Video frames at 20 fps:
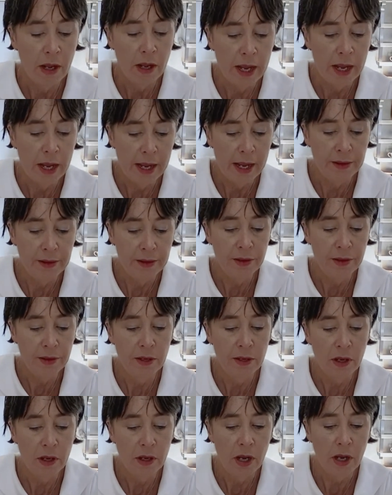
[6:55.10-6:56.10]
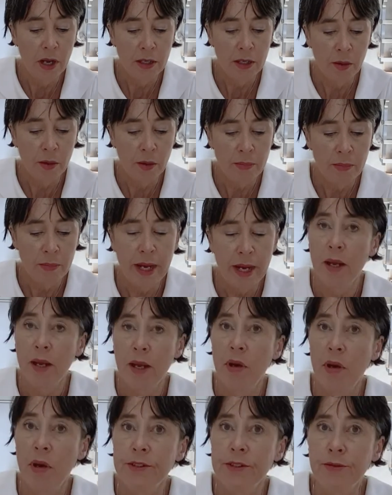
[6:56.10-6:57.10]
and compare
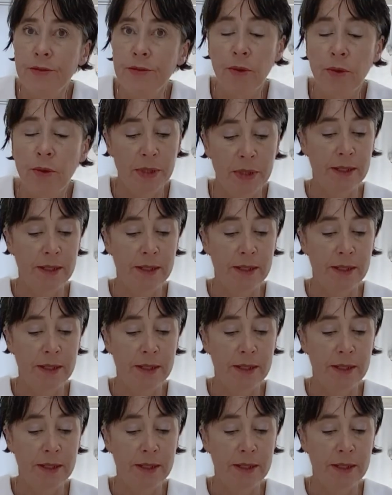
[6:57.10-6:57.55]
my different